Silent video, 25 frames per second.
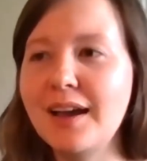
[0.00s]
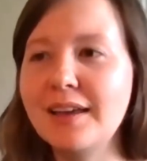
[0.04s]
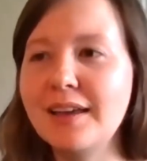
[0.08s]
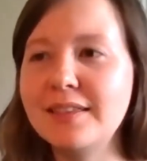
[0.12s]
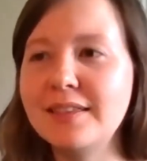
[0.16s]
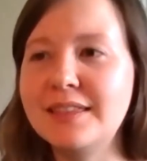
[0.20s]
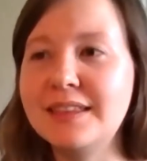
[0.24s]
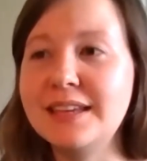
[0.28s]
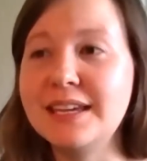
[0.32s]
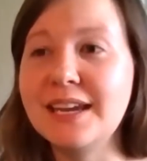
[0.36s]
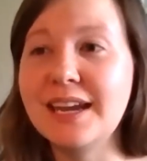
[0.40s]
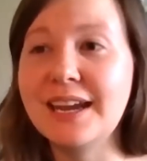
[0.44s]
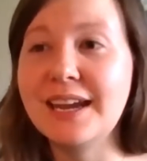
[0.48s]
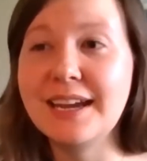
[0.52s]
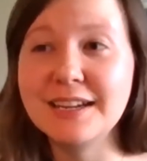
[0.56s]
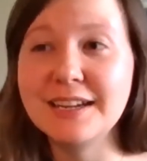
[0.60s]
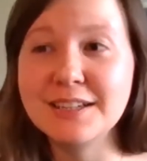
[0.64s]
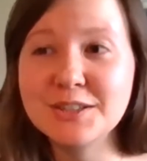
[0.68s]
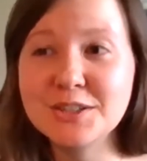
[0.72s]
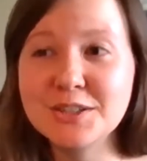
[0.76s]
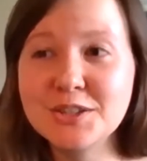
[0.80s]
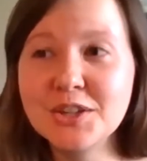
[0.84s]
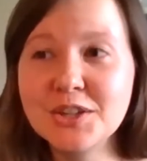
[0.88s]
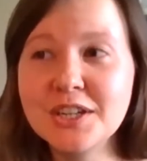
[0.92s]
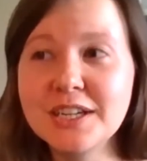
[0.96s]
The
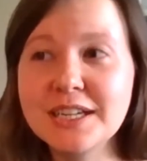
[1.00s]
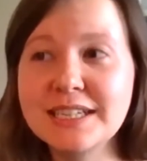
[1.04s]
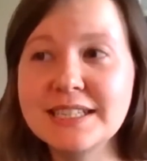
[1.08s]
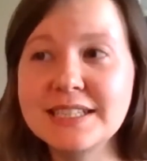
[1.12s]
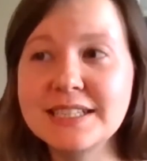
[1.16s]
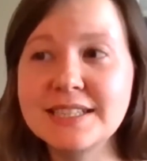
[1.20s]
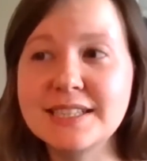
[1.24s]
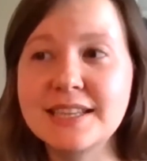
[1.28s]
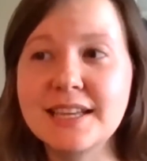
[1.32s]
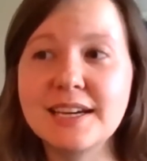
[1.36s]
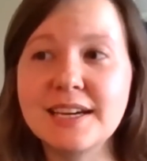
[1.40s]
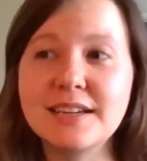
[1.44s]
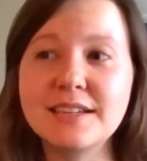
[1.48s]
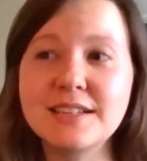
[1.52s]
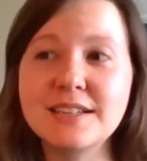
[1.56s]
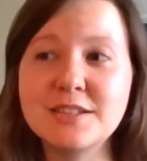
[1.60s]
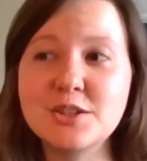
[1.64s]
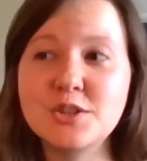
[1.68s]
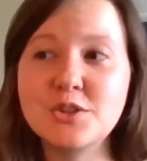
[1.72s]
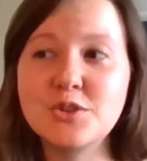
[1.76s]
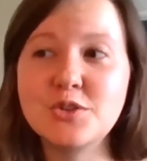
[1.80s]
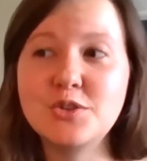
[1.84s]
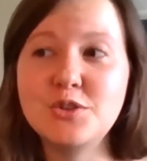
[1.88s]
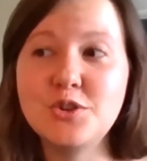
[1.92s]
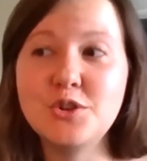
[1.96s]
answer is that
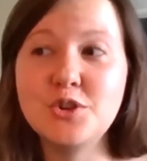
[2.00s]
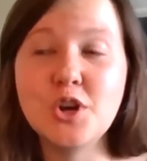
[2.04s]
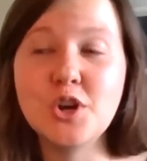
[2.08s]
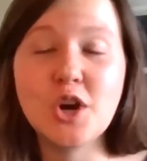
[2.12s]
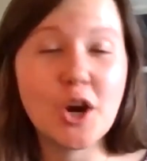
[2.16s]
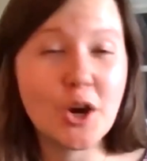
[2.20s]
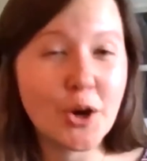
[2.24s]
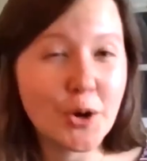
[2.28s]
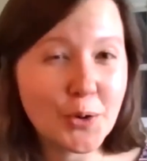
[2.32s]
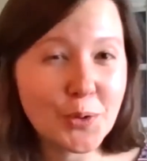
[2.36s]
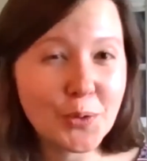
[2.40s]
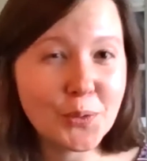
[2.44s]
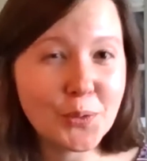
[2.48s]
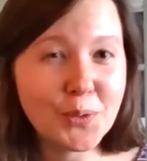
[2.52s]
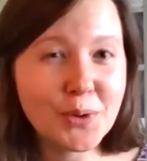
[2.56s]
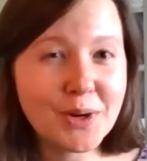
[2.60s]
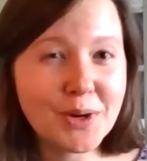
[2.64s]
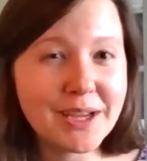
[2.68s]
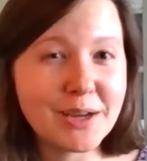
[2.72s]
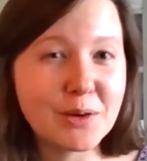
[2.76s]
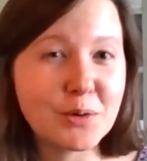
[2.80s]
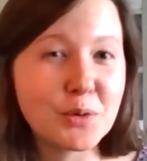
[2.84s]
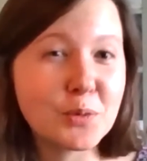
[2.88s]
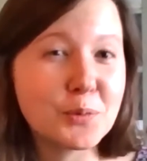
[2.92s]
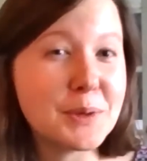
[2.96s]
no,
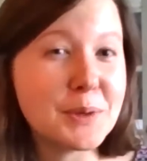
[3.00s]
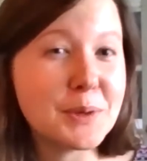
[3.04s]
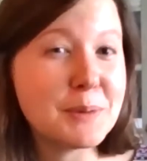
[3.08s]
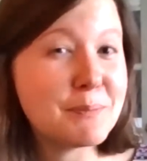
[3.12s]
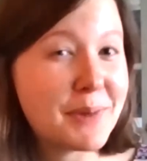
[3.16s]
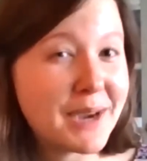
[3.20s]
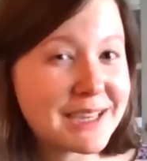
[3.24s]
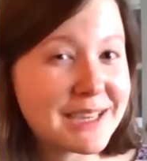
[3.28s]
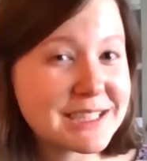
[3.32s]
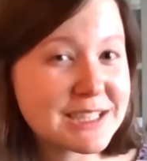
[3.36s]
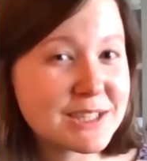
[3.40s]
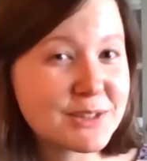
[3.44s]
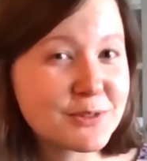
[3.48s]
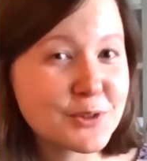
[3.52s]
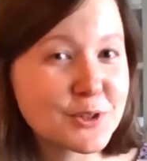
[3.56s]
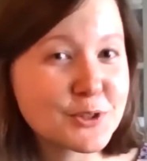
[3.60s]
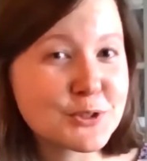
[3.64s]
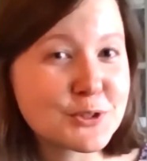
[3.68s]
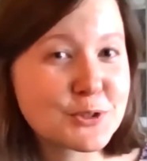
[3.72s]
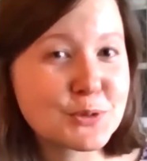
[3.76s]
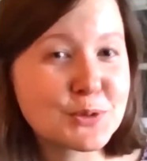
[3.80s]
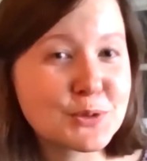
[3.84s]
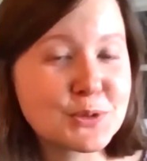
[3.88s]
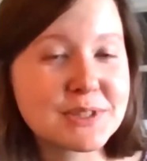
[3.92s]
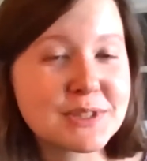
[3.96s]
it would be best for
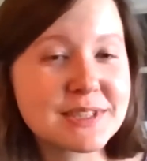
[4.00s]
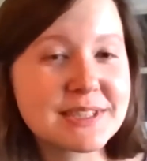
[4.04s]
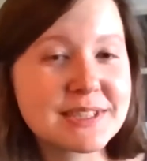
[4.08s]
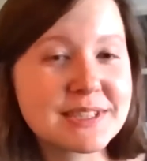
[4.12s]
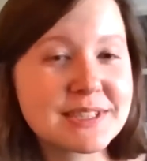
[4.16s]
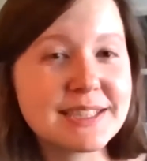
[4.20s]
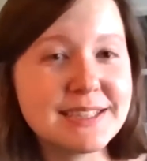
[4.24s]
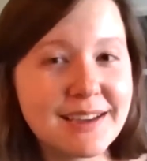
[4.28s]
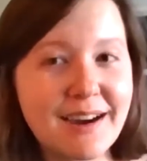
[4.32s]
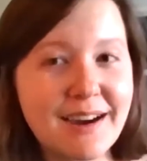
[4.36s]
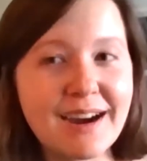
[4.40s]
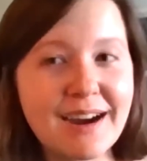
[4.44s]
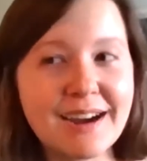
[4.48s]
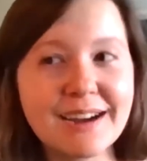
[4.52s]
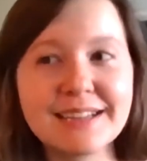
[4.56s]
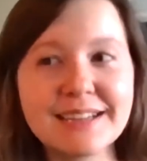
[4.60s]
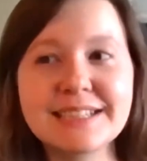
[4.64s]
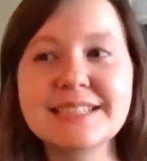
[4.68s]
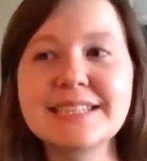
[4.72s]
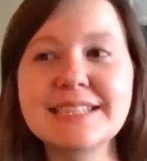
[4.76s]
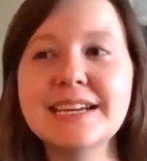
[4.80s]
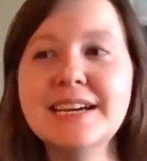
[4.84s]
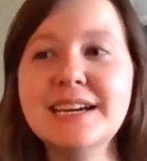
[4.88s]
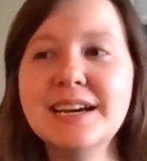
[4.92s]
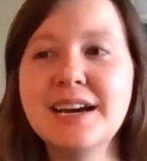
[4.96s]
schools to
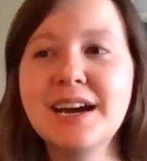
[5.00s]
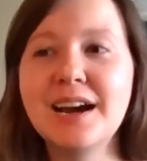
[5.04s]
not.